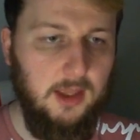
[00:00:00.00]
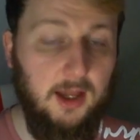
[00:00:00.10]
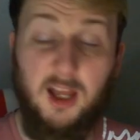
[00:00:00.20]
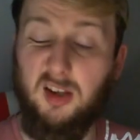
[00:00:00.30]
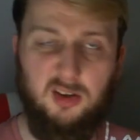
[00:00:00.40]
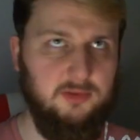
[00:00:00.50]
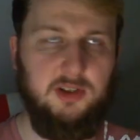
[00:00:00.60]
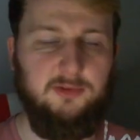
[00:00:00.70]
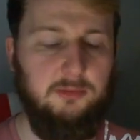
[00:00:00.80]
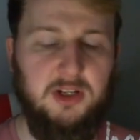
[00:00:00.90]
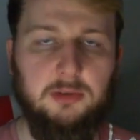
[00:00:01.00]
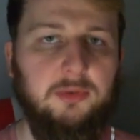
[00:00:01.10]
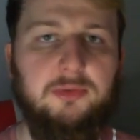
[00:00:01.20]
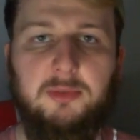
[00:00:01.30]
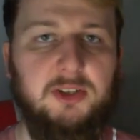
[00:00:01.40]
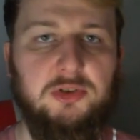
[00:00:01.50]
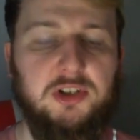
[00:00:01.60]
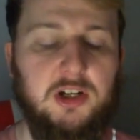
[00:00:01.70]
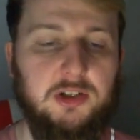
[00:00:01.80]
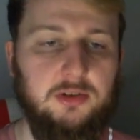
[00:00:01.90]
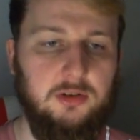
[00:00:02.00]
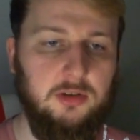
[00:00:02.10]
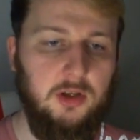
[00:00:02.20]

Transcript: And obviously for me, no shit. So.